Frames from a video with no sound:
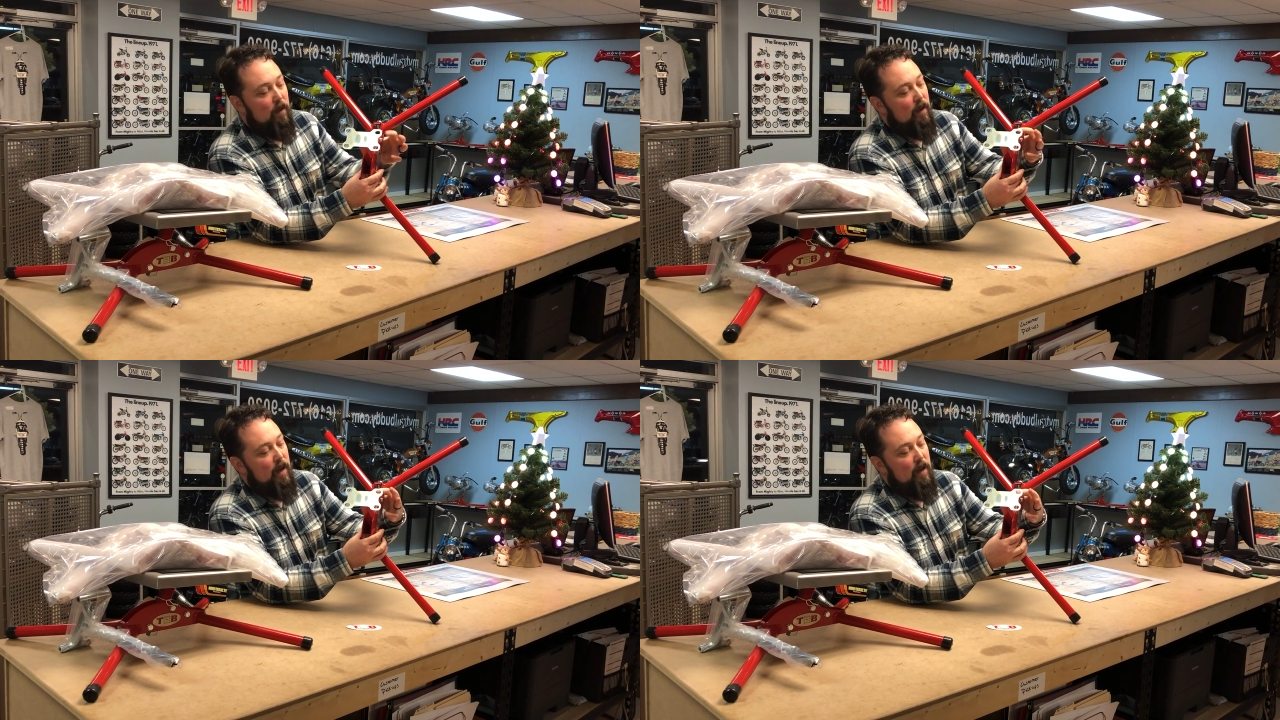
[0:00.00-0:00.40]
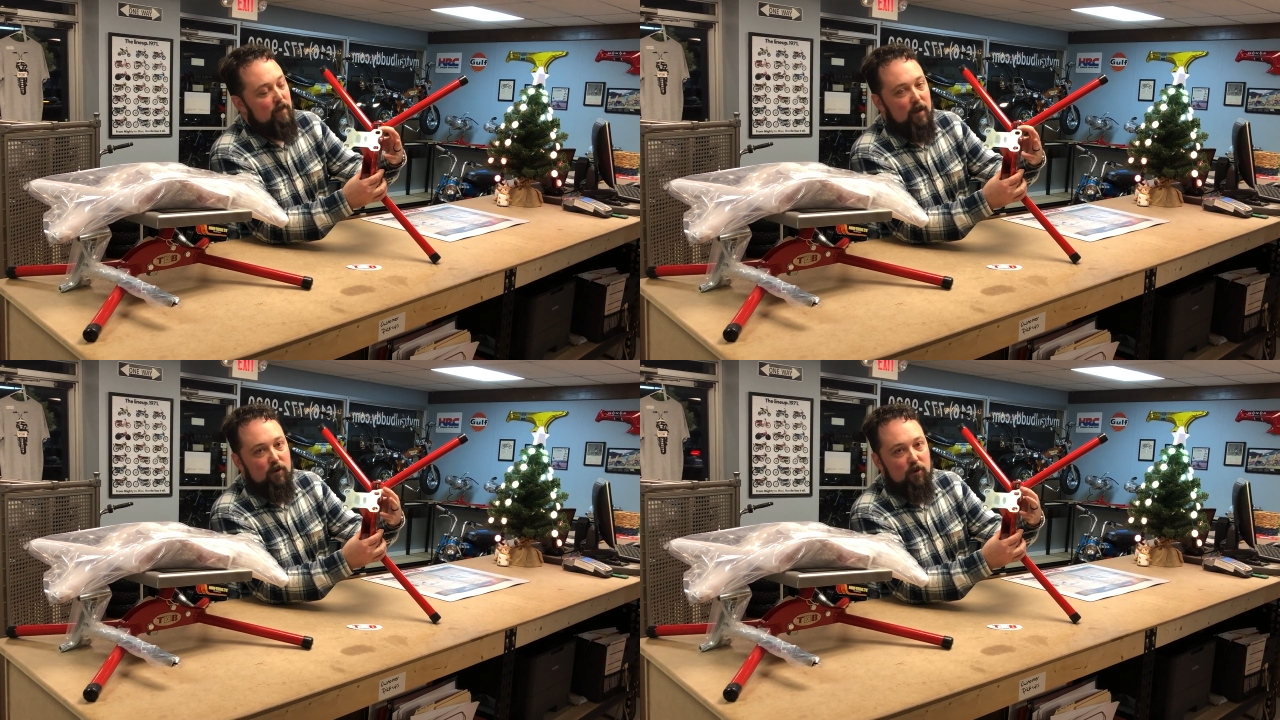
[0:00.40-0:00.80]
and an
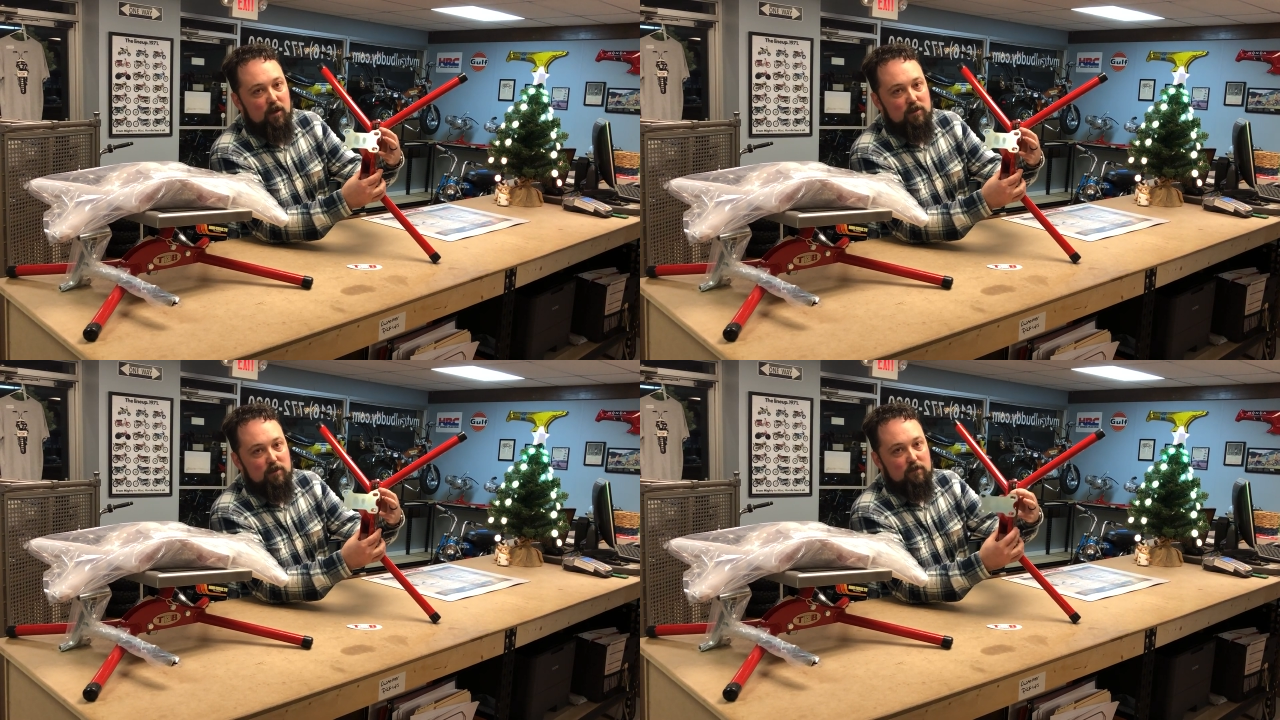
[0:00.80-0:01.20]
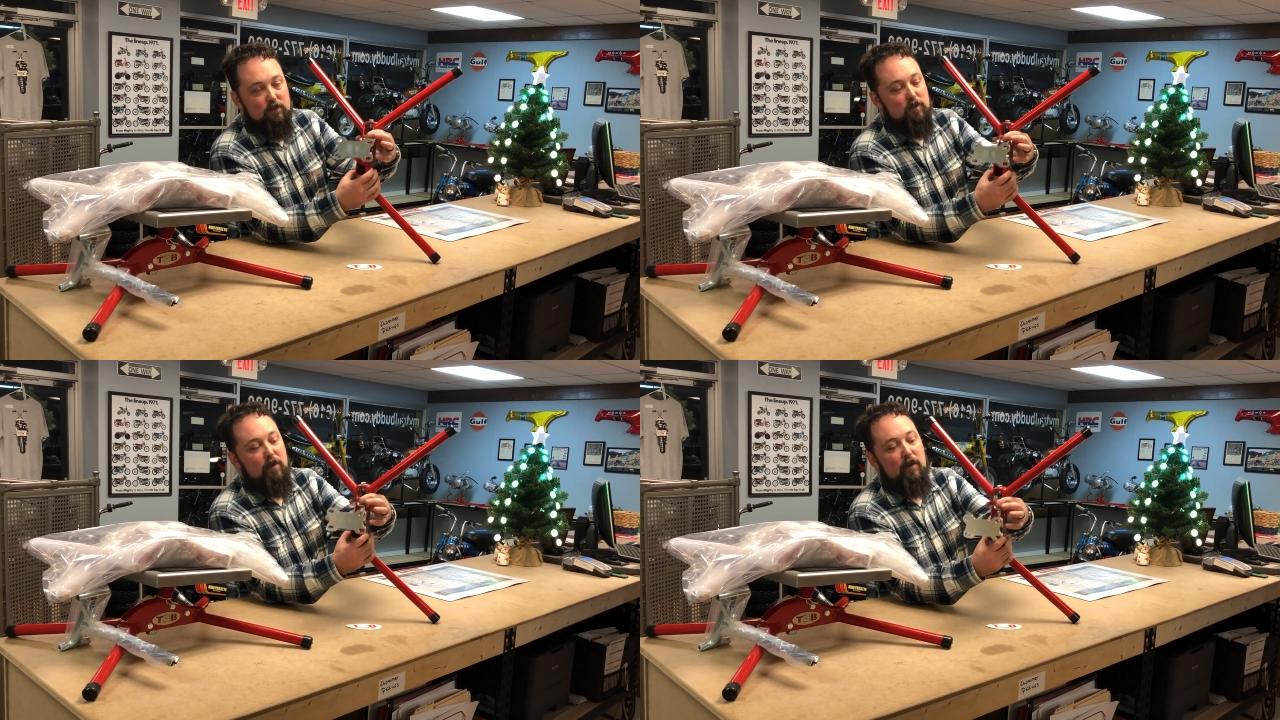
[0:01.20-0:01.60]
anti-crush
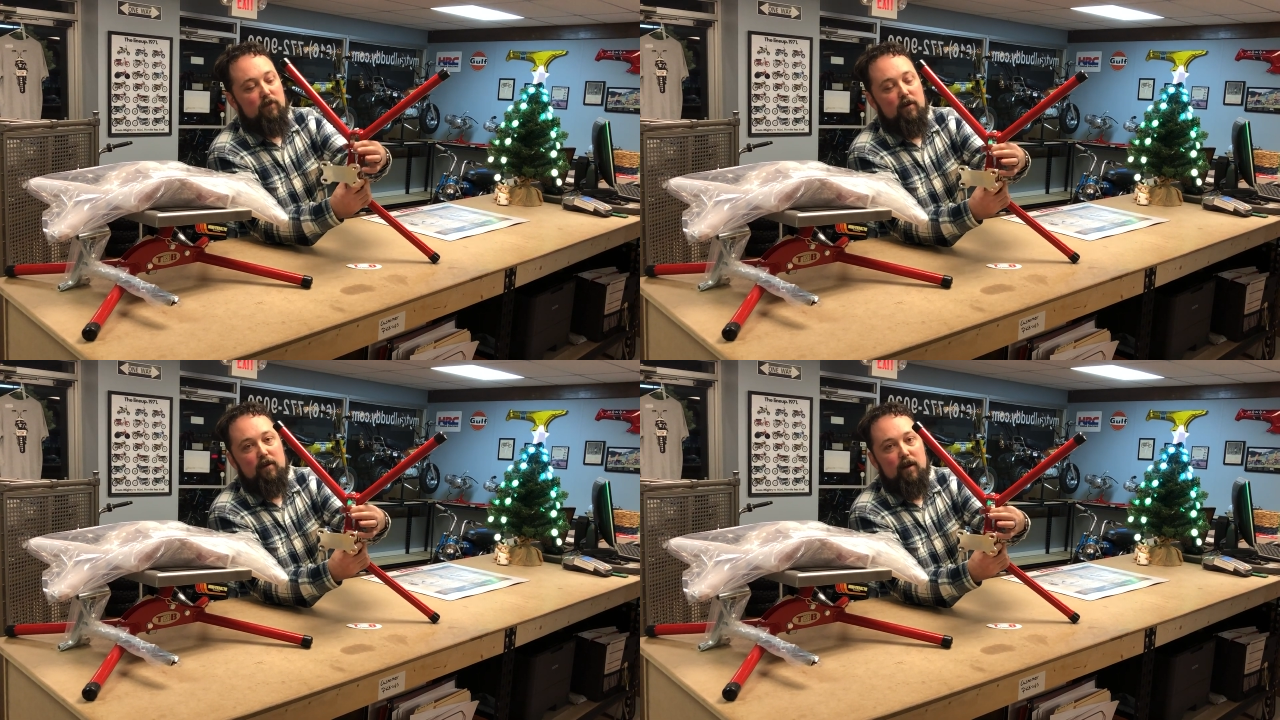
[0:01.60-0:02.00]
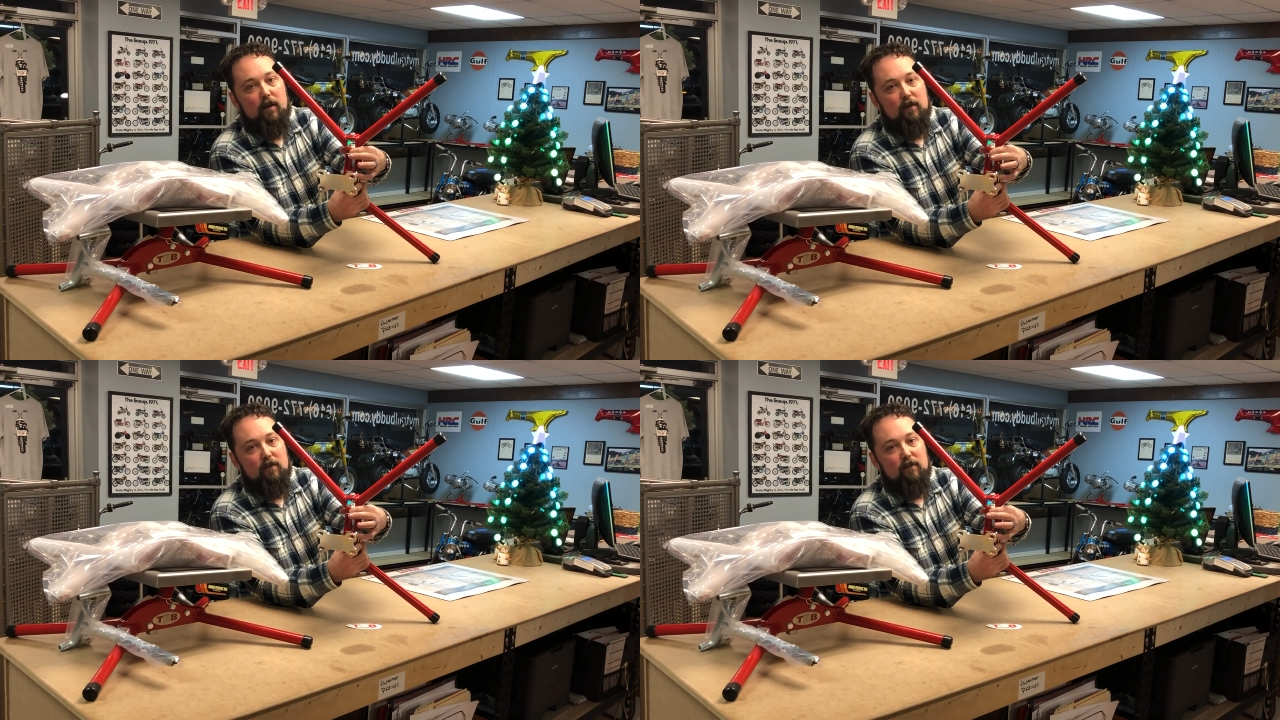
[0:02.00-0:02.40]
spacer
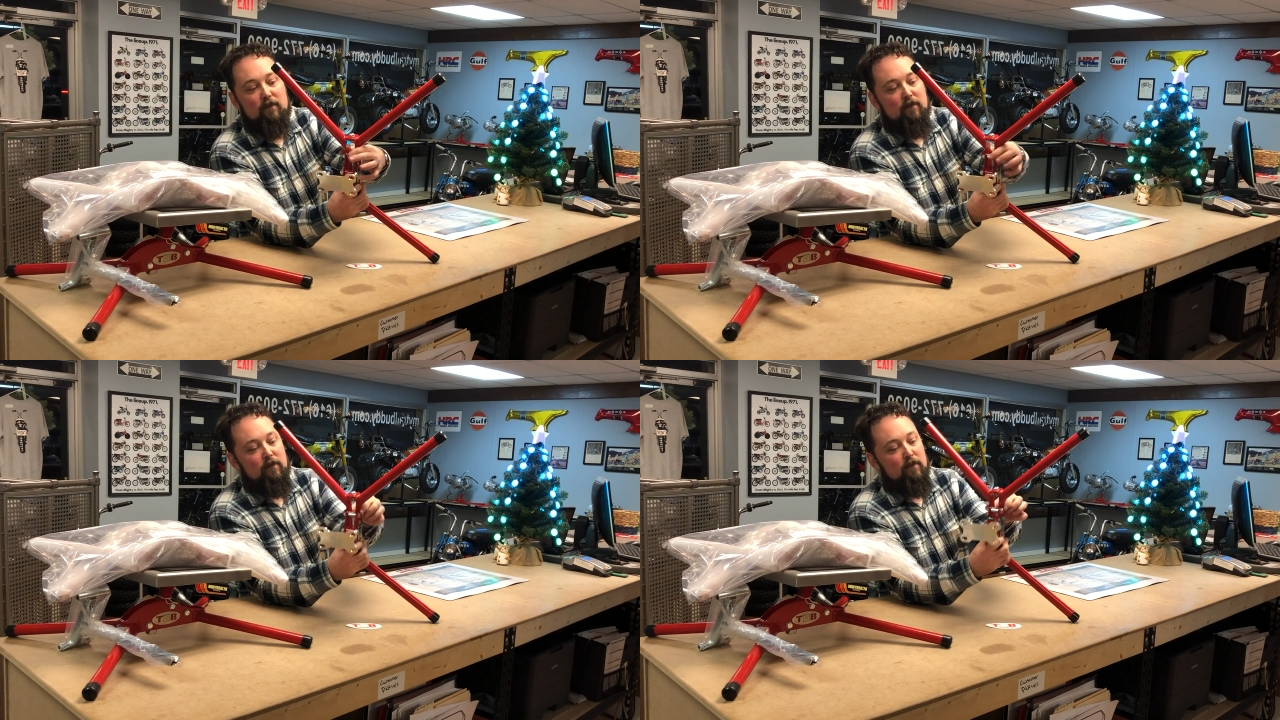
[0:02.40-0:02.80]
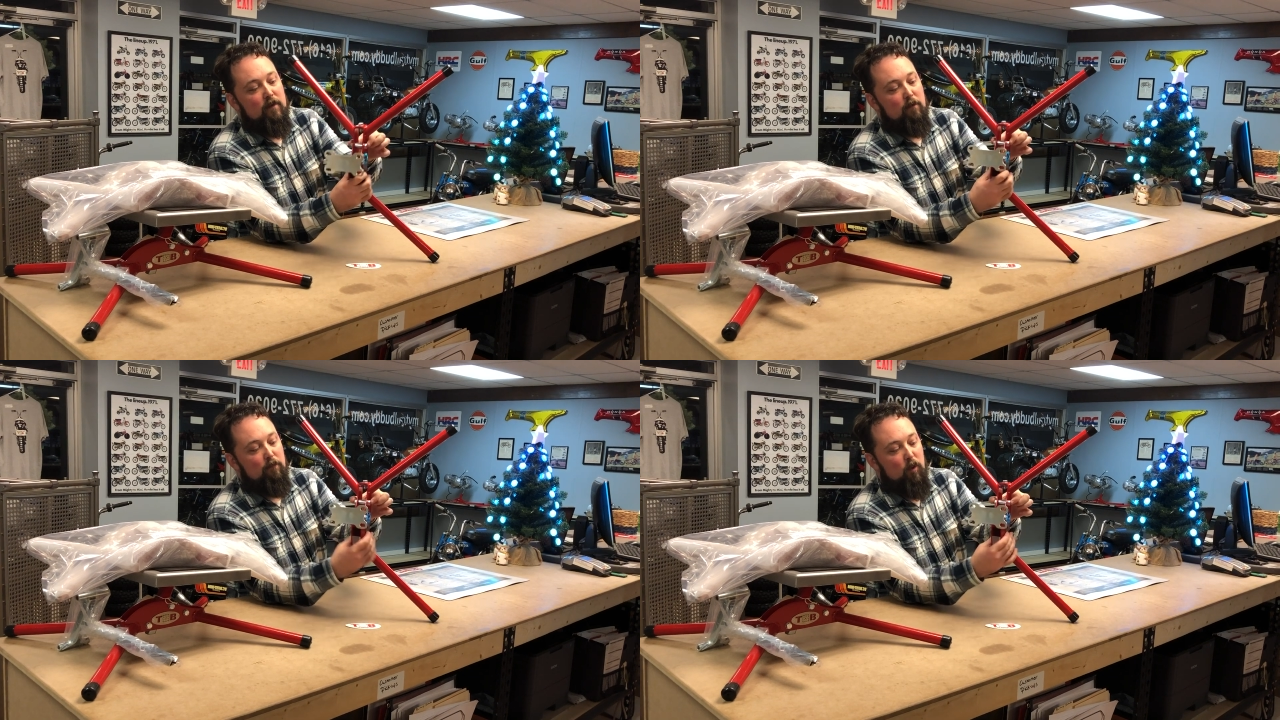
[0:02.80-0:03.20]
here.
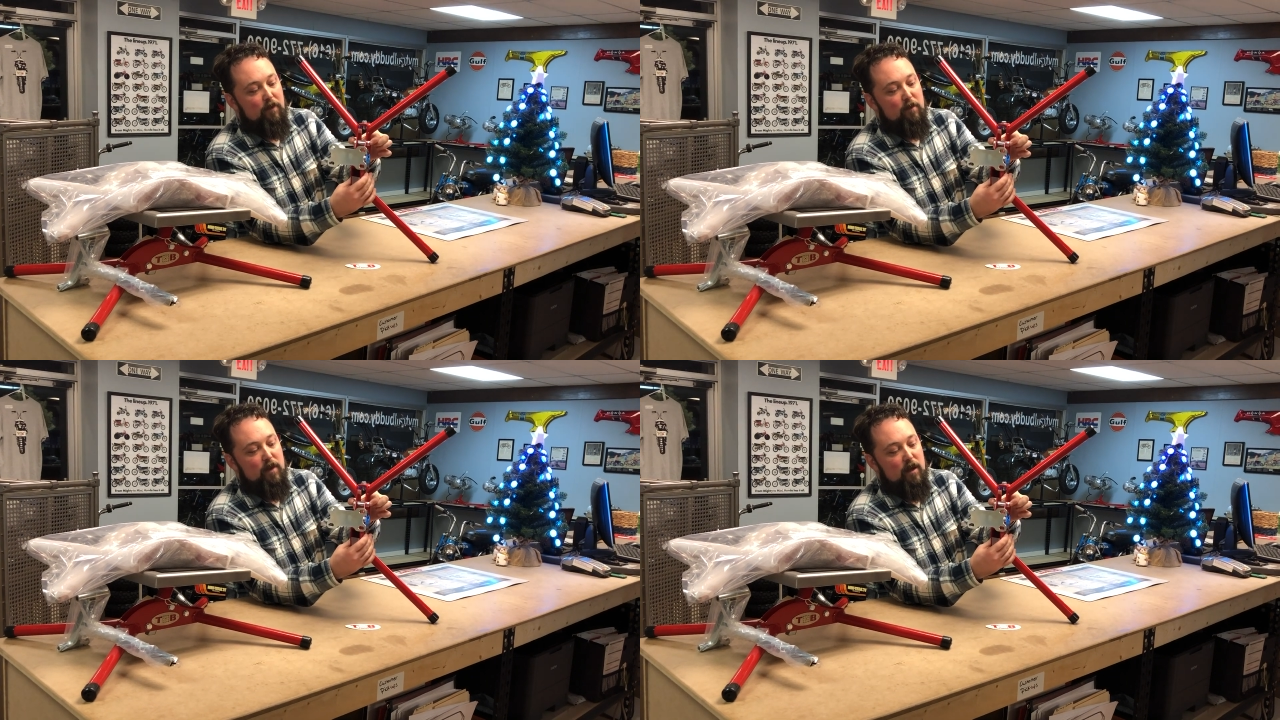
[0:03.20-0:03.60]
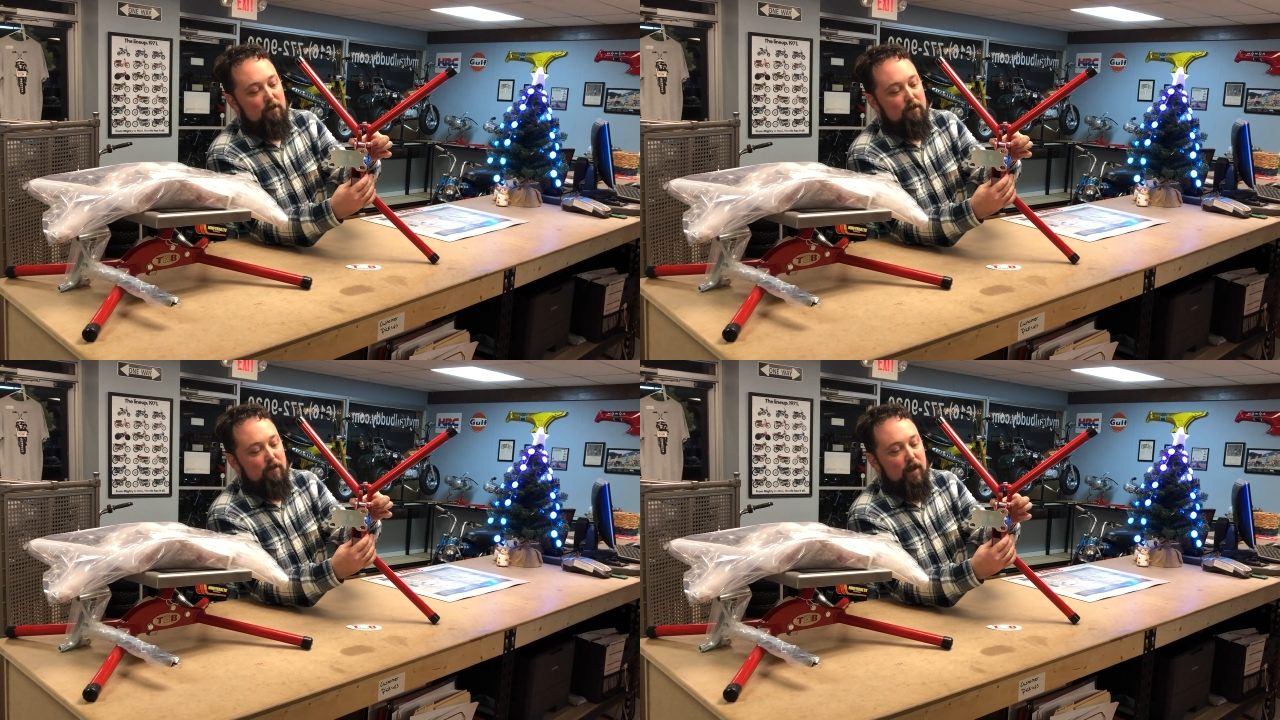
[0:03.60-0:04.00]
Bolt them up.